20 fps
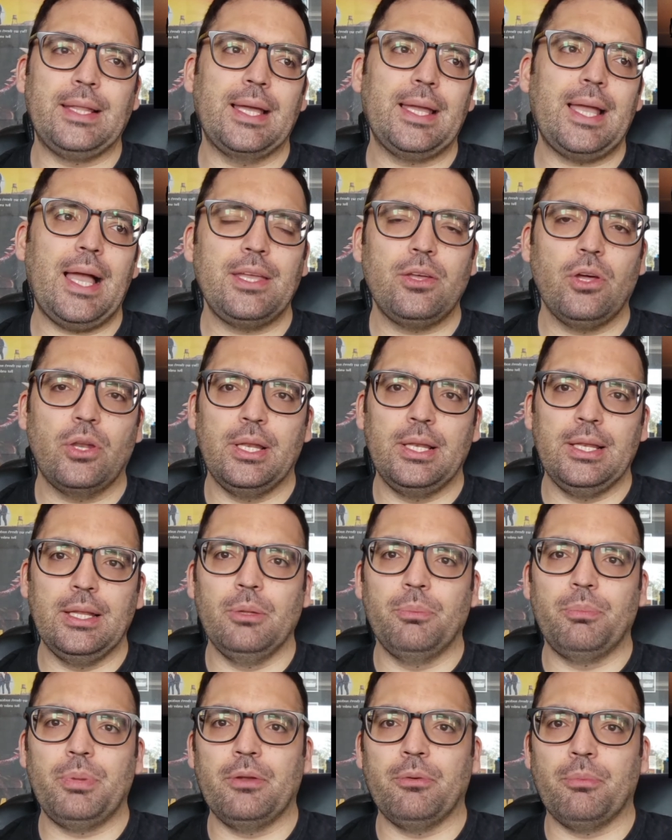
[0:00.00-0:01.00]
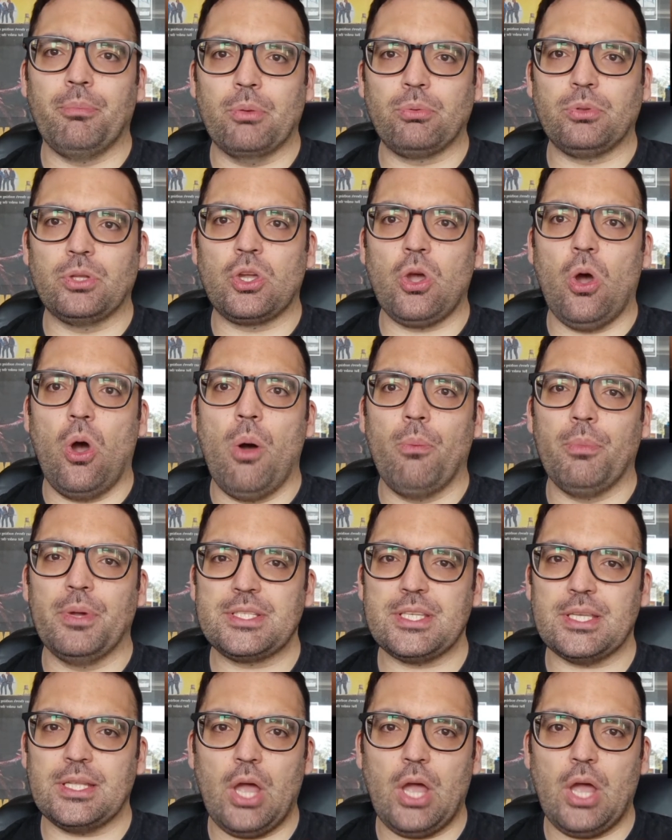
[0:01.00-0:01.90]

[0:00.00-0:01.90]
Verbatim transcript: Like I got a little bit about the comics.